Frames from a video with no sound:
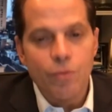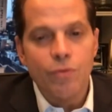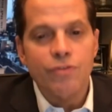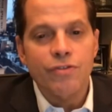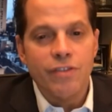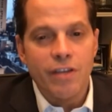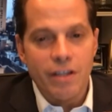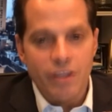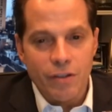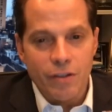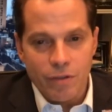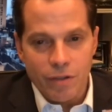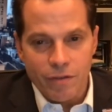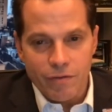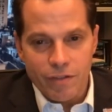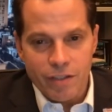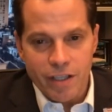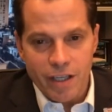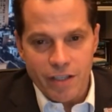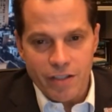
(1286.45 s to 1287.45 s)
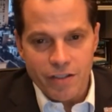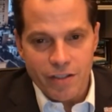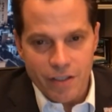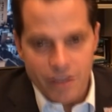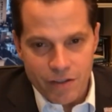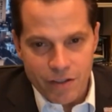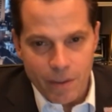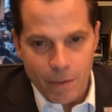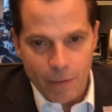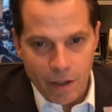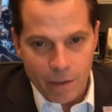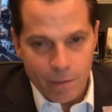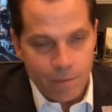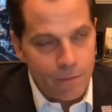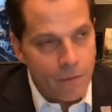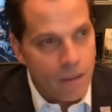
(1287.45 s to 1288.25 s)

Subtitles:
We'll send you an invitation to some of them.